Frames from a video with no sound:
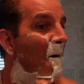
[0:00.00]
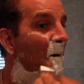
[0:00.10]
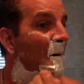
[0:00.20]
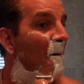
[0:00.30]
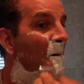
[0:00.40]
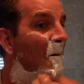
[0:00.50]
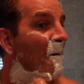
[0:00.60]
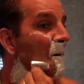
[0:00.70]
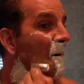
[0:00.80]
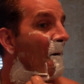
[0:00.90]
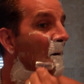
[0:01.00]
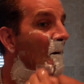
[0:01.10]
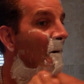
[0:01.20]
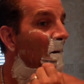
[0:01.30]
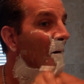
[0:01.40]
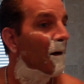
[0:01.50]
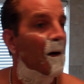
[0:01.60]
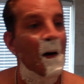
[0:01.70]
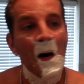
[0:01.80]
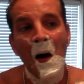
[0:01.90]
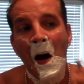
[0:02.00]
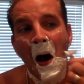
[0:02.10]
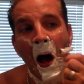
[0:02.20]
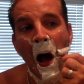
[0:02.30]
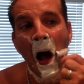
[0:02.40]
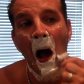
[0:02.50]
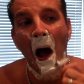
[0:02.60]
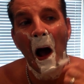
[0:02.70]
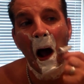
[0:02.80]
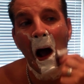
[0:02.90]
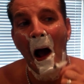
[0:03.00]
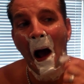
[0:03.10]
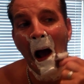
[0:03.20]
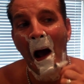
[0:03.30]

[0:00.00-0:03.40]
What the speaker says: (silence)